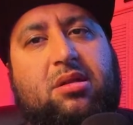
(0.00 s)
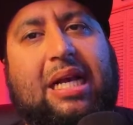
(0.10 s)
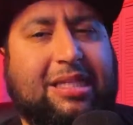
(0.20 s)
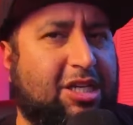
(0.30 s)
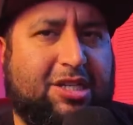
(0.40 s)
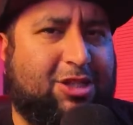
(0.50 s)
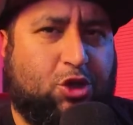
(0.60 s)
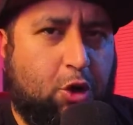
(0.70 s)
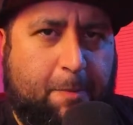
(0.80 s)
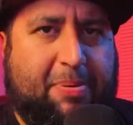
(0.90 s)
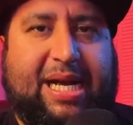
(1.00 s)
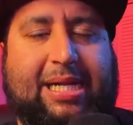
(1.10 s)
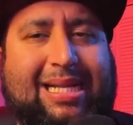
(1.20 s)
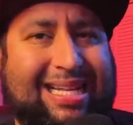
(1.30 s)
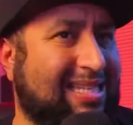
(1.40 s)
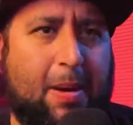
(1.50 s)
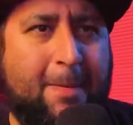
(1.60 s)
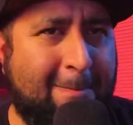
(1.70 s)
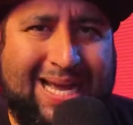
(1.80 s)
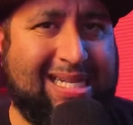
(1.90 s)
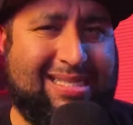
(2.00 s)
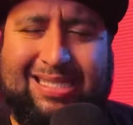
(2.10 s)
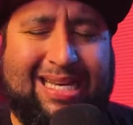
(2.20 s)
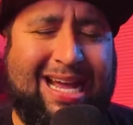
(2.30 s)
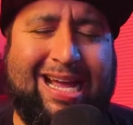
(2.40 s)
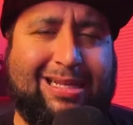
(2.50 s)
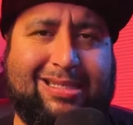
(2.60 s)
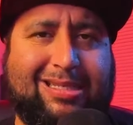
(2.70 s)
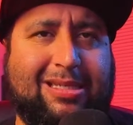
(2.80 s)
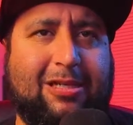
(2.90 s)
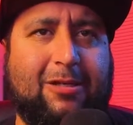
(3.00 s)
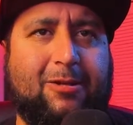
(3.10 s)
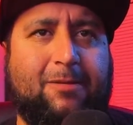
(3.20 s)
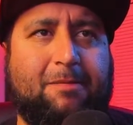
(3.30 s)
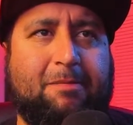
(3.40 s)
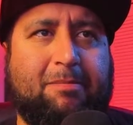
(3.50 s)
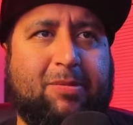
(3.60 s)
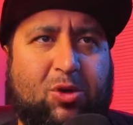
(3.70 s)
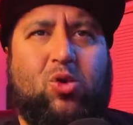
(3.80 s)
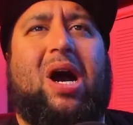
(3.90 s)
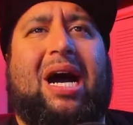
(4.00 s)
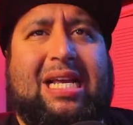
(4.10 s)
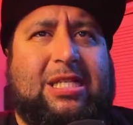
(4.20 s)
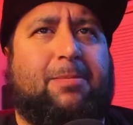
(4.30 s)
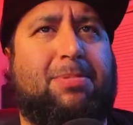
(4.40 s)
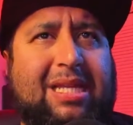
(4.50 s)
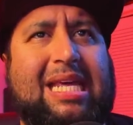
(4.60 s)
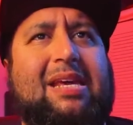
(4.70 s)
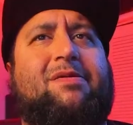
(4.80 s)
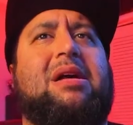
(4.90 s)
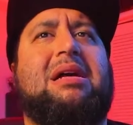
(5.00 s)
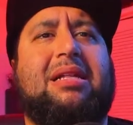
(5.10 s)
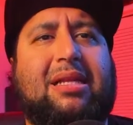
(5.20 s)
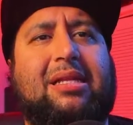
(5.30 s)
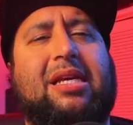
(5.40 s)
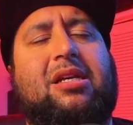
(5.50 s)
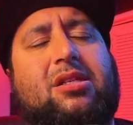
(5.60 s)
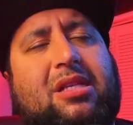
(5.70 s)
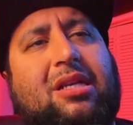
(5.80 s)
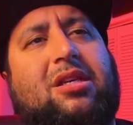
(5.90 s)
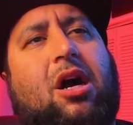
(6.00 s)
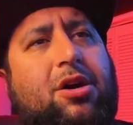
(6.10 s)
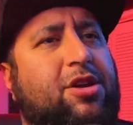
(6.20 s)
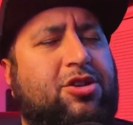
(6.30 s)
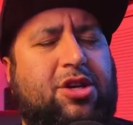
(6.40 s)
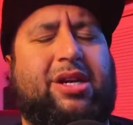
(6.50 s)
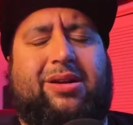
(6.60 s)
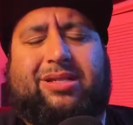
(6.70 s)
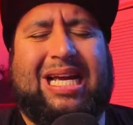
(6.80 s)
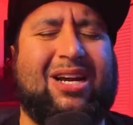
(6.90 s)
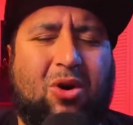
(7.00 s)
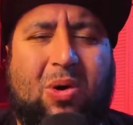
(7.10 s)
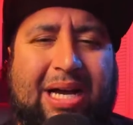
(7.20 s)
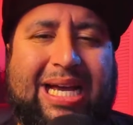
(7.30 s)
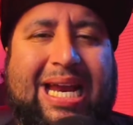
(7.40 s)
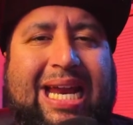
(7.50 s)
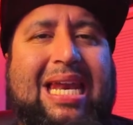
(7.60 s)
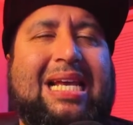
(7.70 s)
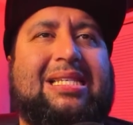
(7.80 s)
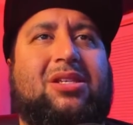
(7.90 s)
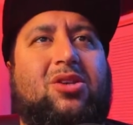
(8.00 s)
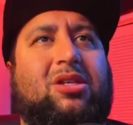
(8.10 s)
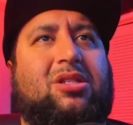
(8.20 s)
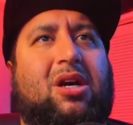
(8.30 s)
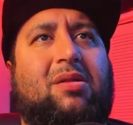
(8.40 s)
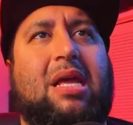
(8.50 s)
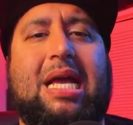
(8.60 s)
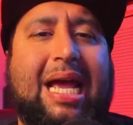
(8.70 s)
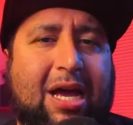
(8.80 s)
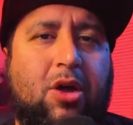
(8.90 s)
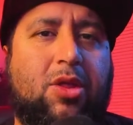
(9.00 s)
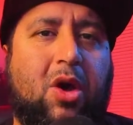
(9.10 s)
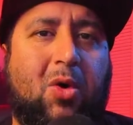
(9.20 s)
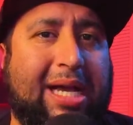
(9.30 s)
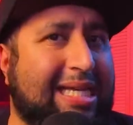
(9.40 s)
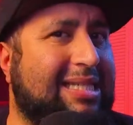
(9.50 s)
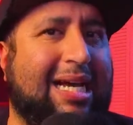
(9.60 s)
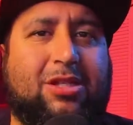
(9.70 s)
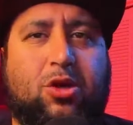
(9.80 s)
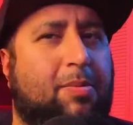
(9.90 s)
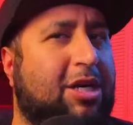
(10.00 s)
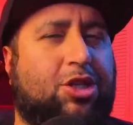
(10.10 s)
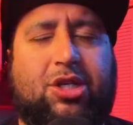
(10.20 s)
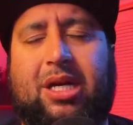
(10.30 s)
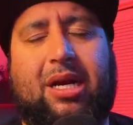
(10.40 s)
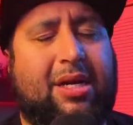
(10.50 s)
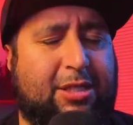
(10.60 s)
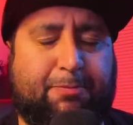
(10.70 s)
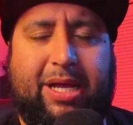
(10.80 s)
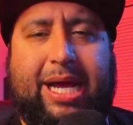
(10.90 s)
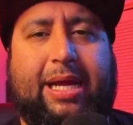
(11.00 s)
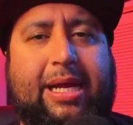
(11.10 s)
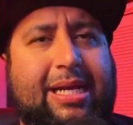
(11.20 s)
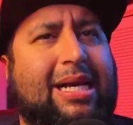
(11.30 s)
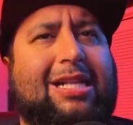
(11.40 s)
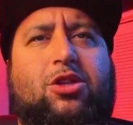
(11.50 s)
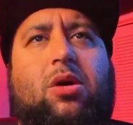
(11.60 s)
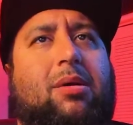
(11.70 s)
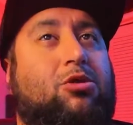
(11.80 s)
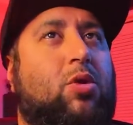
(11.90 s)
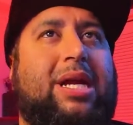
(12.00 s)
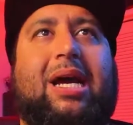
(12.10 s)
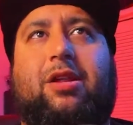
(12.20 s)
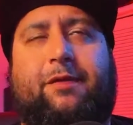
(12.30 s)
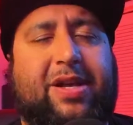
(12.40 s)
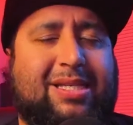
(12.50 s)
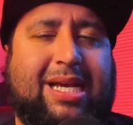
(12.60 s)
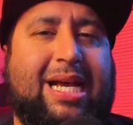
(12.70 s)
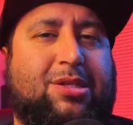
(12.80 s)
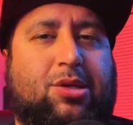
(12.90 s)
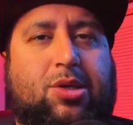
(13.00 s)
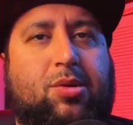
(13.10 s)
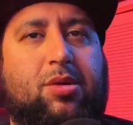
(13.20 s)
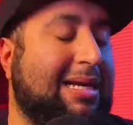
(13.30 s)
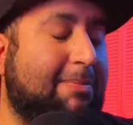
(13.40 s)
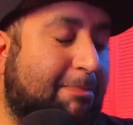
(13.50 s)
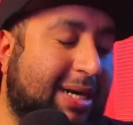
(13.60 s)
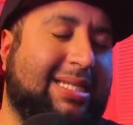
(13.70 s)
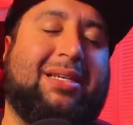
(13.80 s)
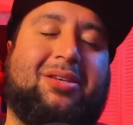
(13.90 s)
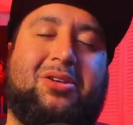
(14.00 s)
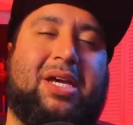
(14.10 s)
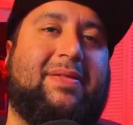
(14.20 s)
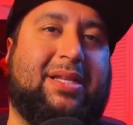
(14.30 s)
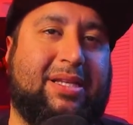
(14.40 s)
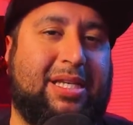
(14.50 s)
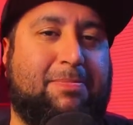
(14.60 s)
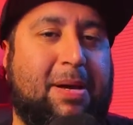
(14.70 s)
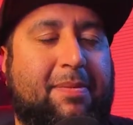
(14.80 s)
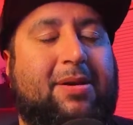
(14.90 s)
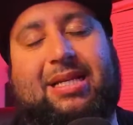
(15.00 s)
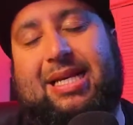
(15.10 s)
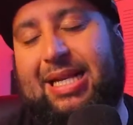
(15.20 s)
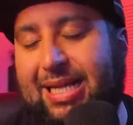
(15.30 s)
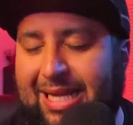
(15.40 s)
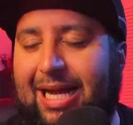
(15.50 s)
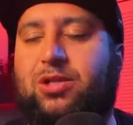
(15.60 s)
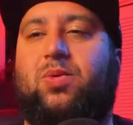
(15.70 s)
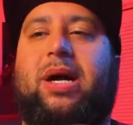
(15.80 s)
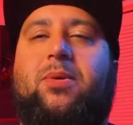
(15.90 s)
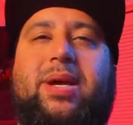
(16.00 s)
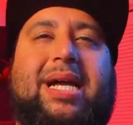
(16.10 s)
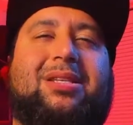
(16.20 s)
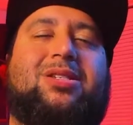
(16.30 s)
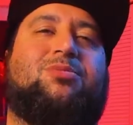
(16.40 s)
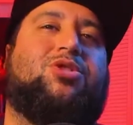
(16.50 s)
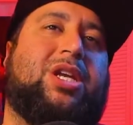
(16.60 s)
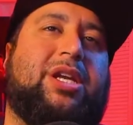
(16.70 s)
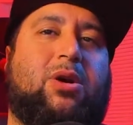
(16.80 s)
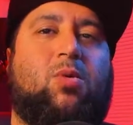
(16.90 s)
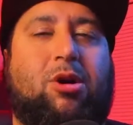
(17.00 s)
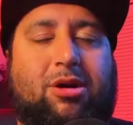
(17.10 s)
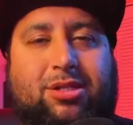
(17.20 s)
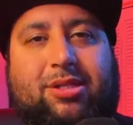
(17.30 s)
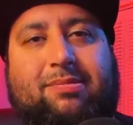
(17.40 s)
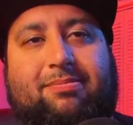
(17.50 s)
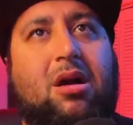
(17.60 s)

That's just stupid. That don't make sense. You honestly believe that the salsa audio engineer is gonna go ahead and listen to a song? Hell no, he's got too much shit on his plate. He's got 20 other things that he has to do. But you give it to these members, and then that's why we got some shitty awards.